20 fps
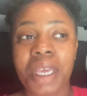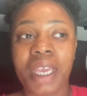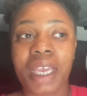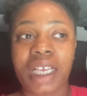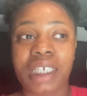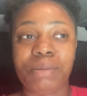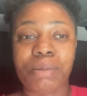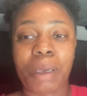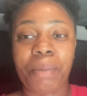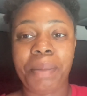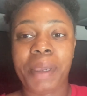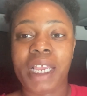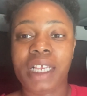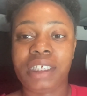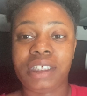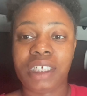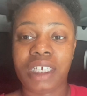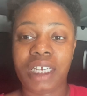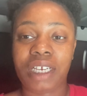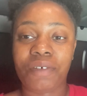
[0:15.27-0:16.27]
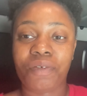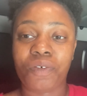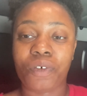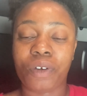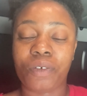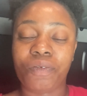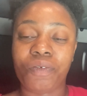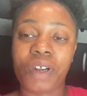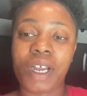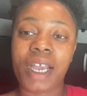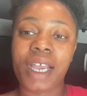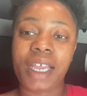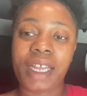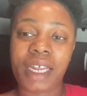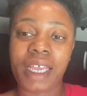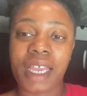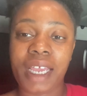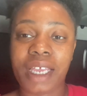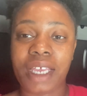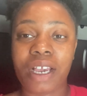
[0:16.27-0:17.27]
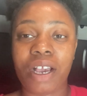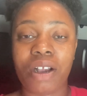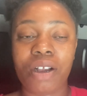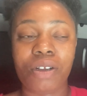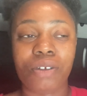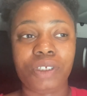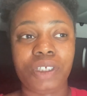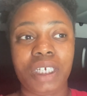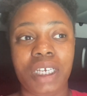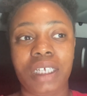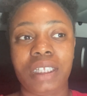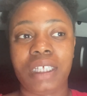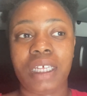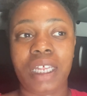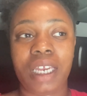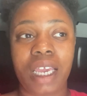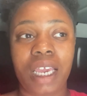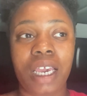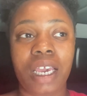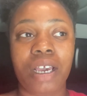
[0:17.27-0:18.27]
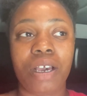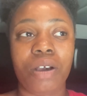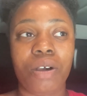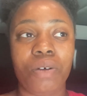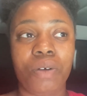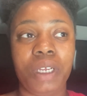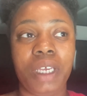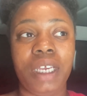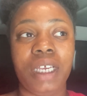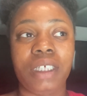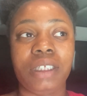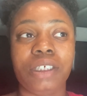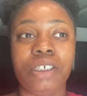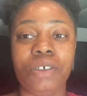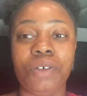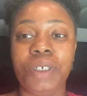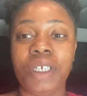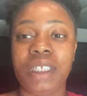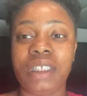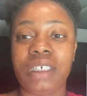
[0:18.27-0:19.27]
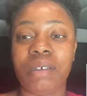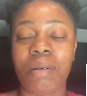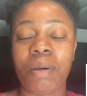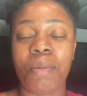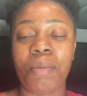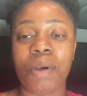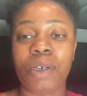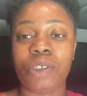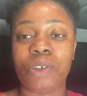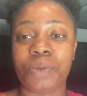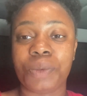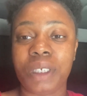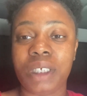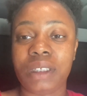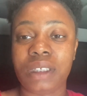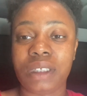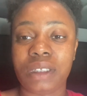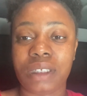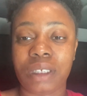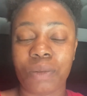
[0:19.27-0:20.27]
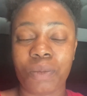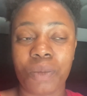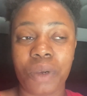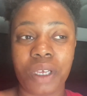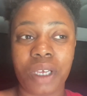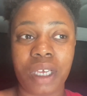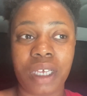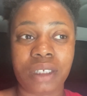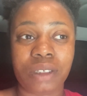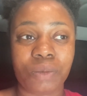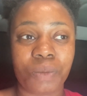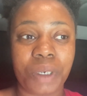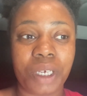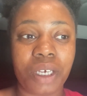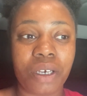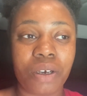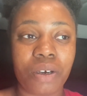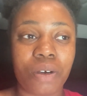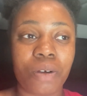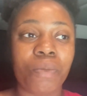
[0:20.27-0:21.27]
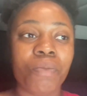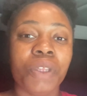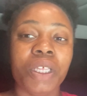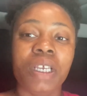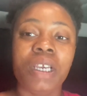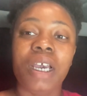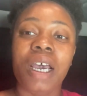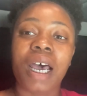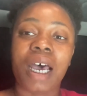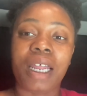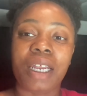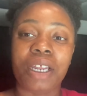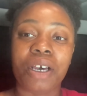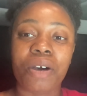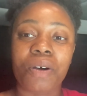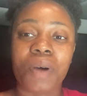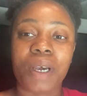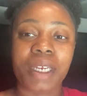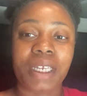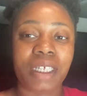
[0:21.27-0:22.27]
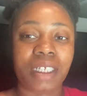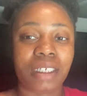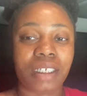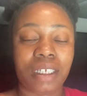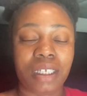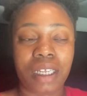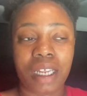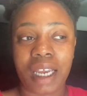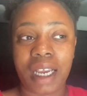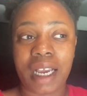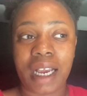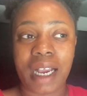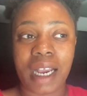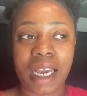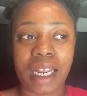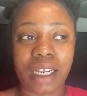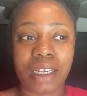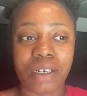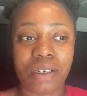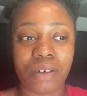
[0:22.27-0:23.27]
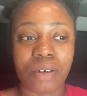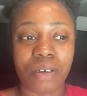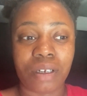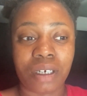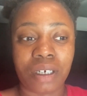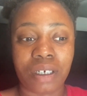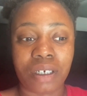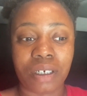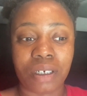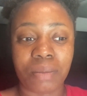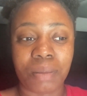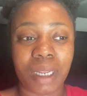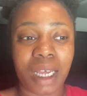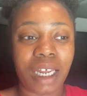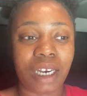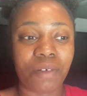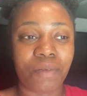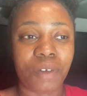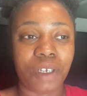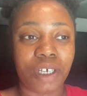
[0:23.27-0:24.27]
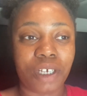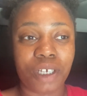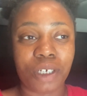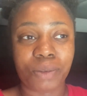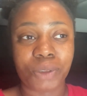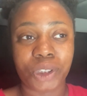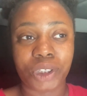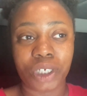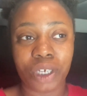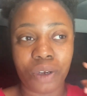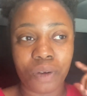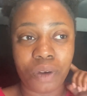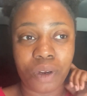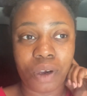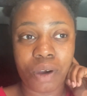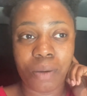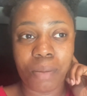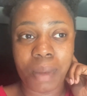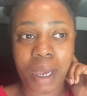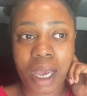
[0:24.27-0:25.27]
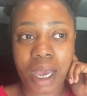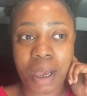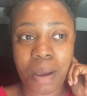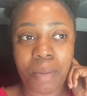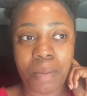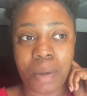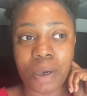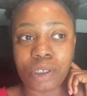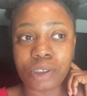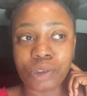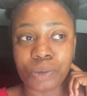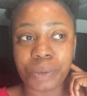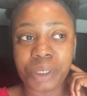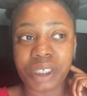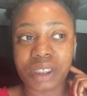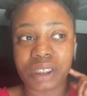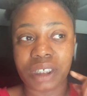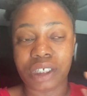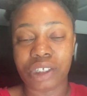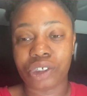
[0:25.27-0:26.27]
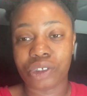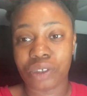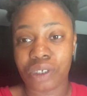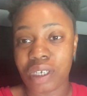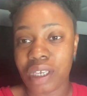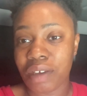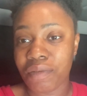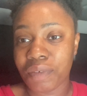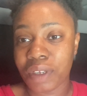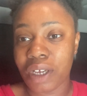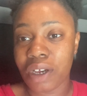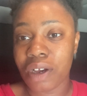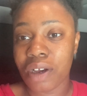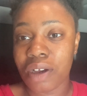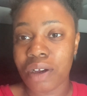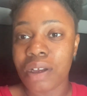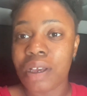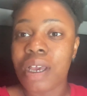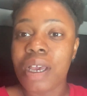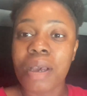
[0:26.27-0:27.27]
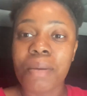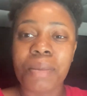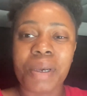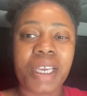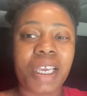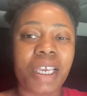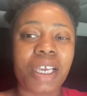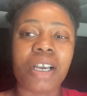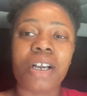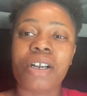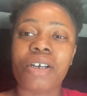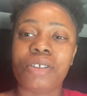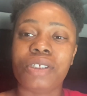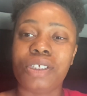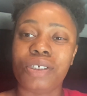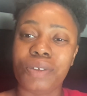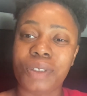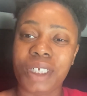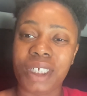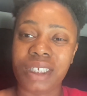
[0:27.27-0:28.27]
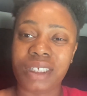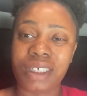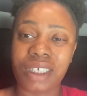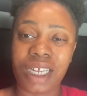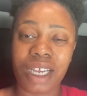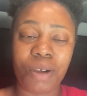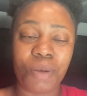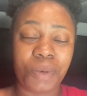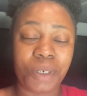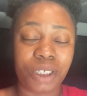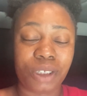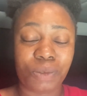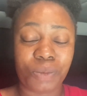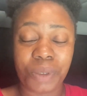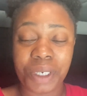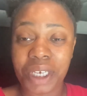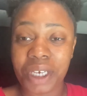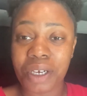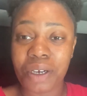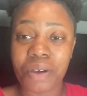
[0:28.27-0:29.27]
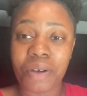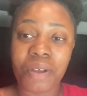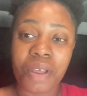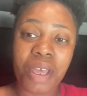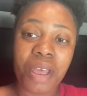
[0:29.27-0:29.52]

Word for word: It's my paycheck for Friday. Y'all go check that out and tune into my most recent as well. I know I didn't look like I got a lot of love shown on my most recent trucking vlog, but can y'all go tune into that one as well.